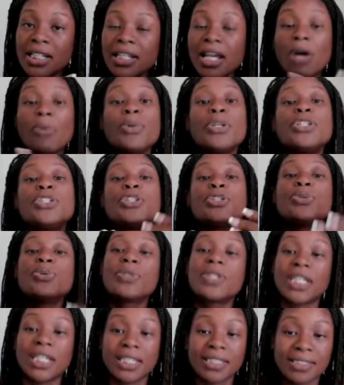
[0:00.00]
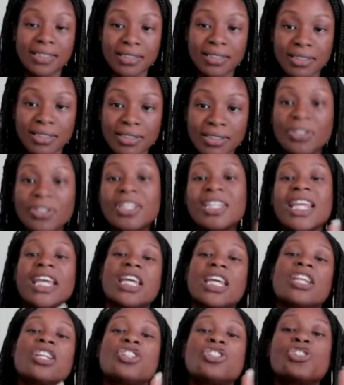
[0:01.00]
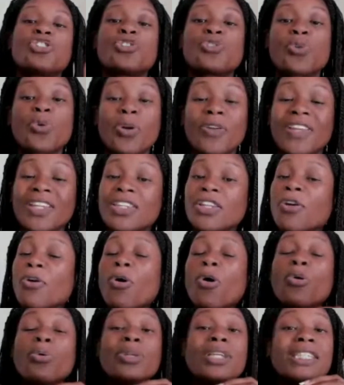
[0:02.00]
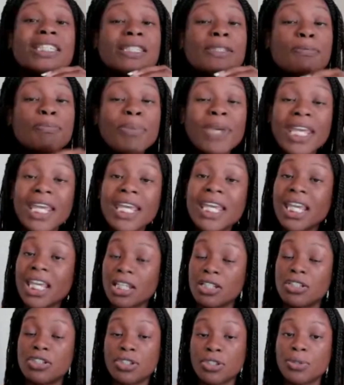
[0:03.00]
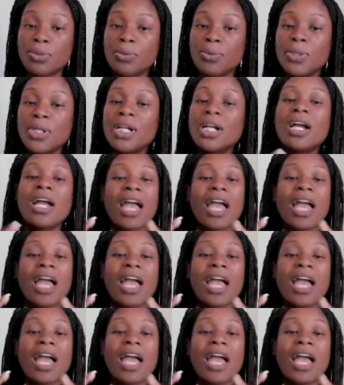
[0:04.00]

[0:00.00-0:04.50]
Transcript: Now we do this so that they can ensure that they're only speaking to